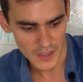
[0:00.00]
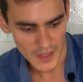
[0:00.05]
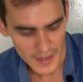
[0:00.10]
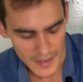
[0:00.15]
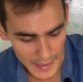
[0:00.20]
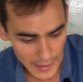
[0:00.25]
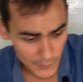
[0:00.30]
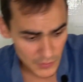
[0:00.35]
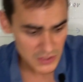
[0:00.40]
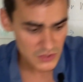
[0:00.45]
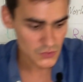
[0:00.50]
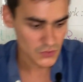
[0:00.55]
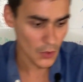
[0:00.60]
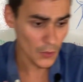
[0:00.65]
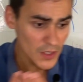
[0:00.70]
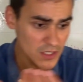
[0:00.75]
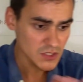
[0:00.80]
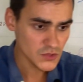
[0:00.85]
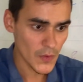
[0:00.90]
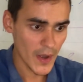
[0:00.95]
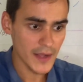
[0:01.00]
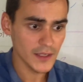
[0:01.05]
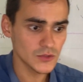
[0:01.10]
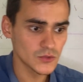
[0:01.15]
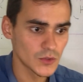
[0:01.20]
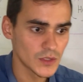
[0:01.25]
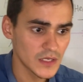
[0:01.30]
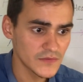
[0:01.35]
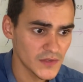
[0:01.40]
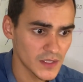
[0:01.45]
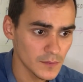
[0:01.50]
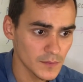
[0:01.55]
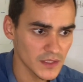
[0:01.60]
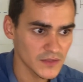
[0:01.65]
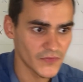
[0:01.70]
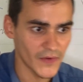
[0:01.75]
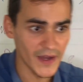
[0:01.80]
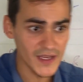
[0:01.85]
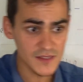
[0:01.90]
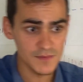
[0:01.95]
And I was always trying to give him
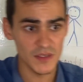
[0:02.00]
advice,